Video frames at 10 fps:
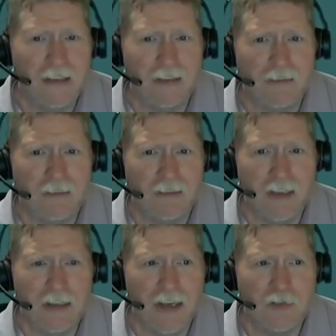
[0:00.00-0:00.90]
late
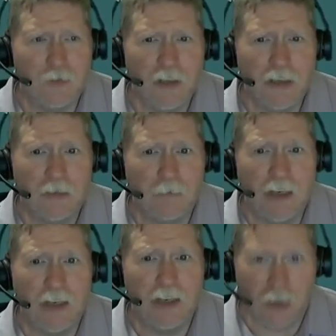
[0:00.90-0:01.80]
last week.
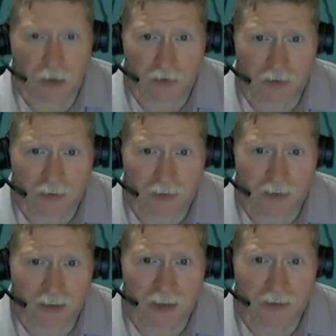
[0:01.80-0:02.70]
My yard
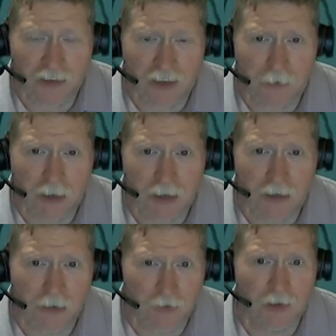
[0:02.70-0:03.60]
signs came in and
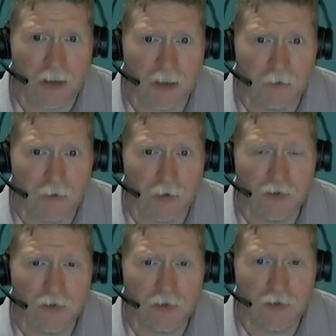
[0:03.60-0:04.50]
I'm starting to get those
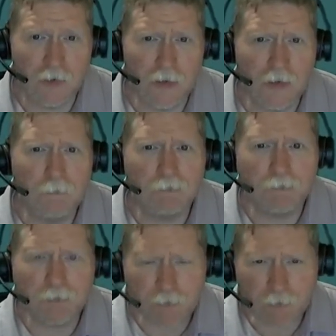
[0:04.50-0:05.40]
distributed.
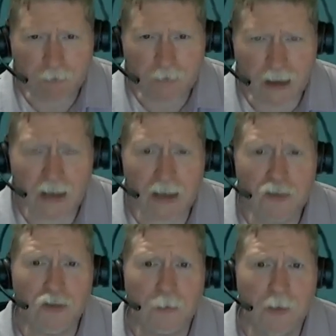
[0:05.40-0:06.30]
I also
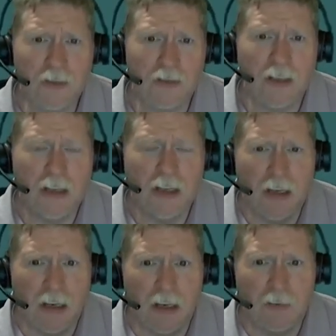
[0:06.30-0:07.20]
spent
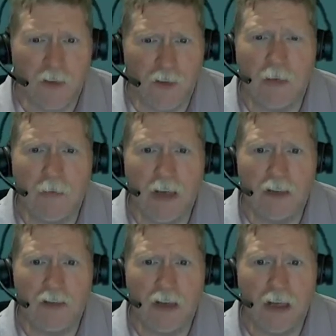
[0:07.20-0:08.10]
a fair amount of
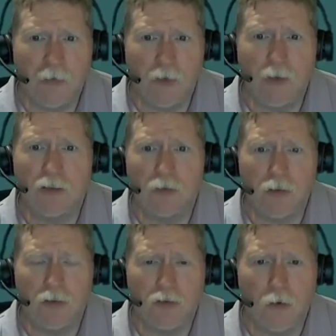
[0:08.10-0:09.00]
time going door
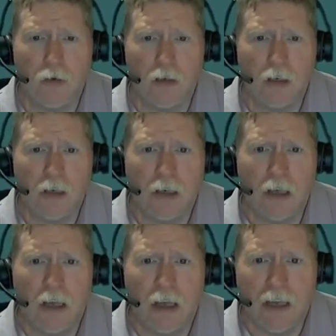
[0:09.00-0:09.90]
to door
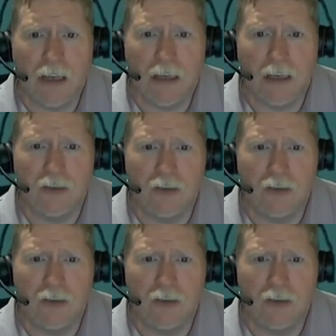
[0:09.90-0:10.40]
and